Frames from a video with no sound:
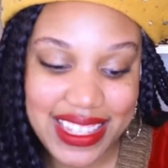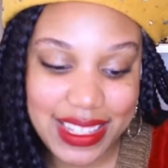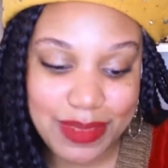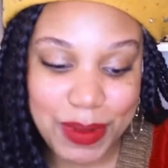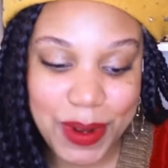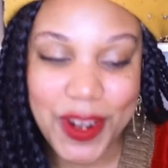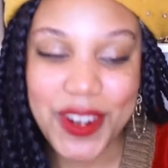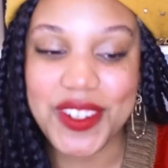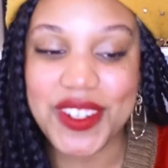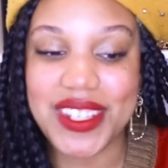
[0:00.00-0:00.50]

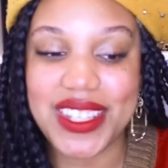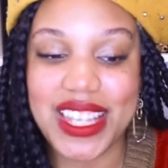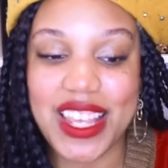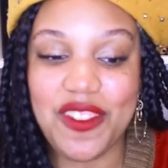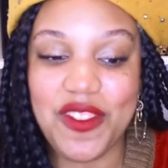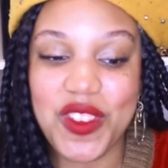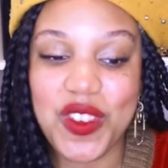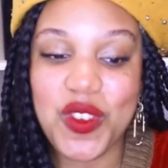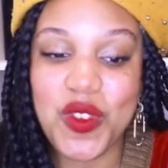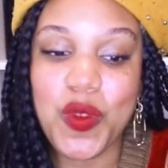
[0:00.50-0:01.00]
purchase,
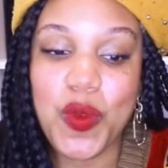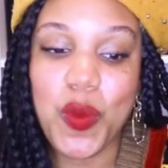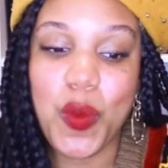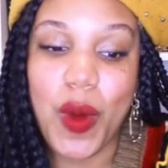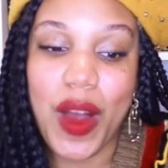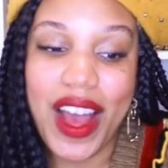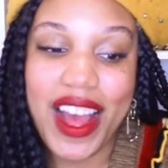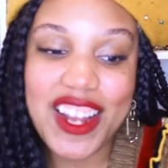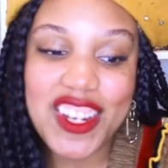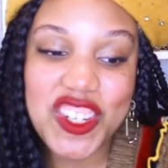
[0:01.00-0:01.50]
if you've
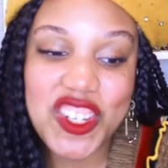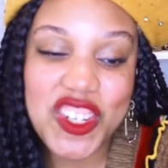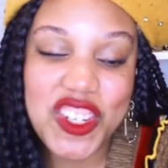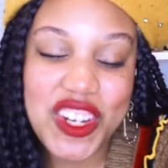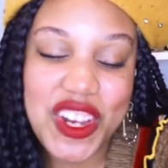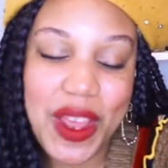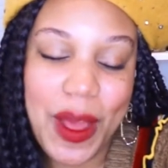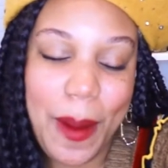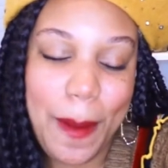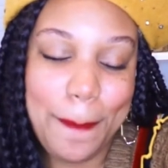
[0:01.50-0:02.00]

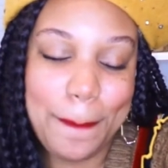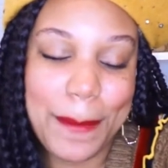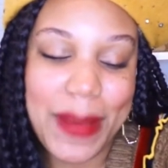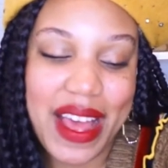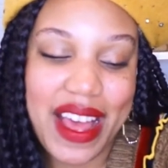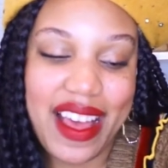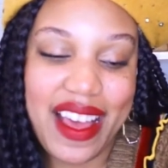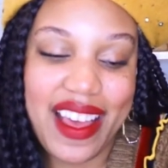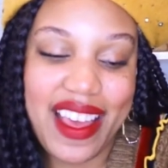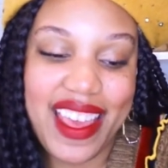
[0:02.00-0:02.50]
watched
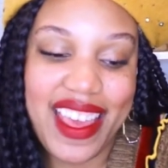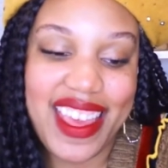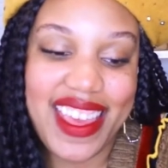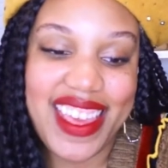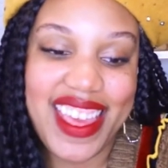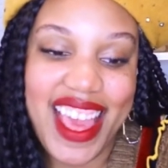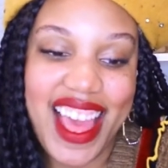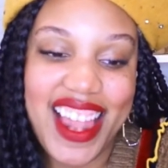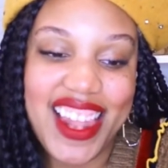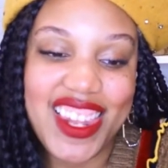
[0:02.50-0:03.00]

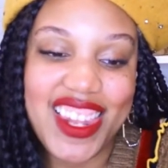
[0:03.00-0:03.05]
my